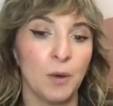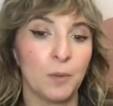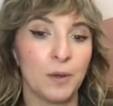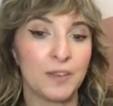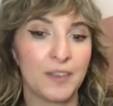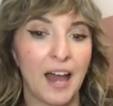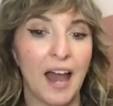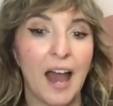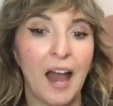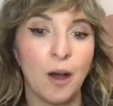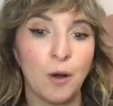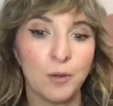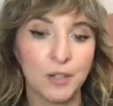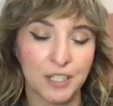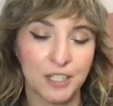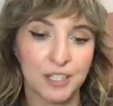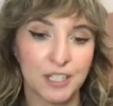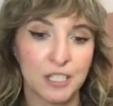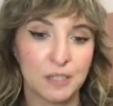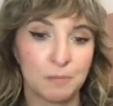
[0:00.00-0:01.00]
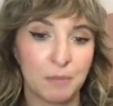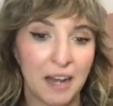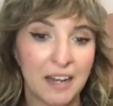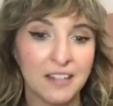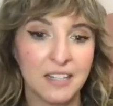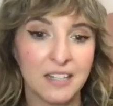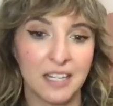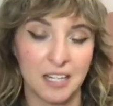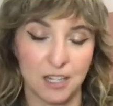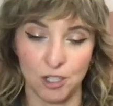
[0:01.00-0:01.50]
without
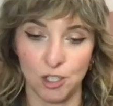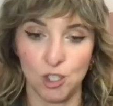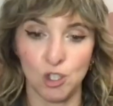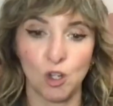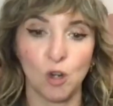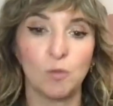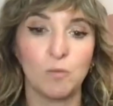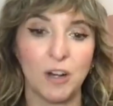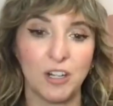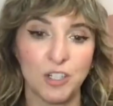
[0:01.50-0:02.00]
expending so